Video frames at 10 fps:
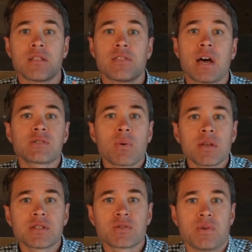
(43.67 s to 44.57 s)
That's why
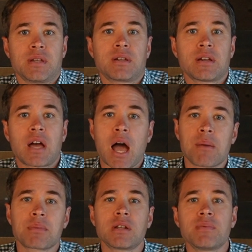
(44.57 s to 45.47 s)
this week
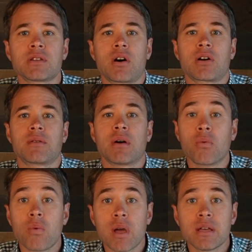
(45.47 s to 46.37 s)
I'm going to be talking
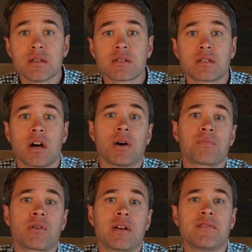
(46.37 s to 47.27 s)
about ways to
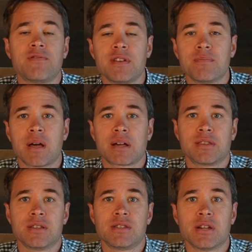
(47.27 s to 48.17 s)
upgrade feedback
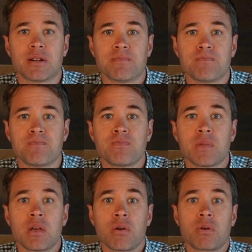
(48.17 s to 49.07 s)
this year,
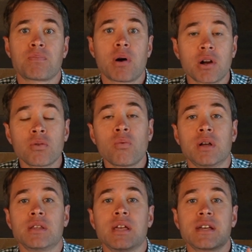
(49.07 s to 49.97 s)
with part
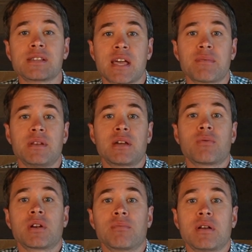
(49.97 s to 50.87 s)
1 examining
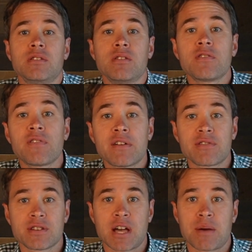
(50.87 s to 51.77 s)
one of my new
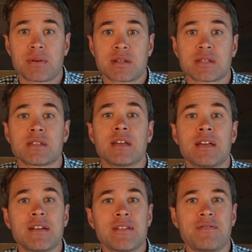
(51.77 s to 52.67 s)
favorite topics,
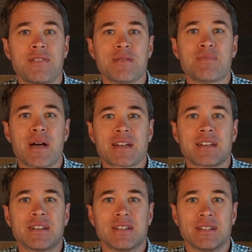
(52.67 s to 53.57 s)

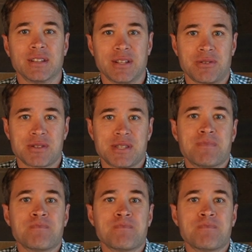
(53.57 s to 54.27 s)
feedback literacy.